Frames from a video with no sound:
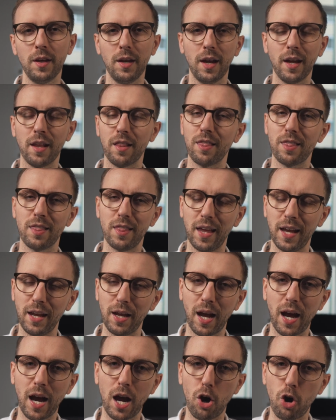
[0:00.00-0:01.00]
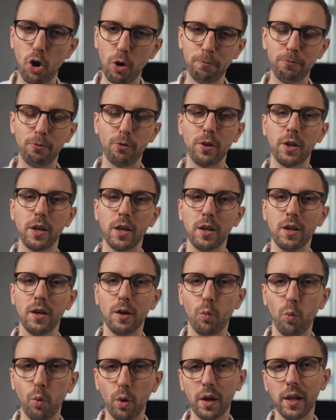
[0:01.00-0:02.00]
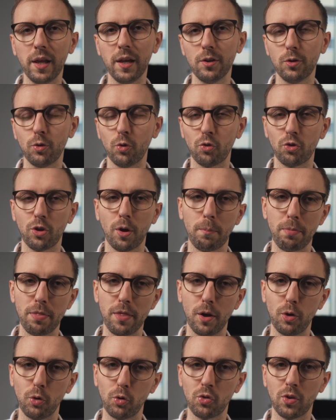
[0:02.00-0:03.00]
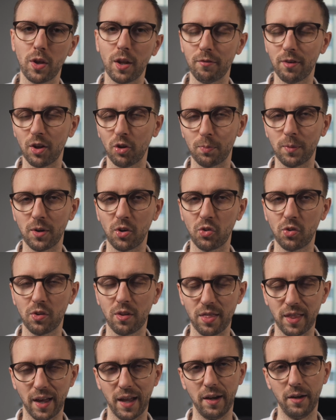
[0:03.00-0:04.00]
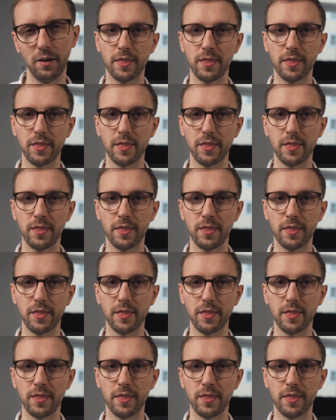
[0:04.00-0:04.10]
and they are hopefully willing to stop those investments then.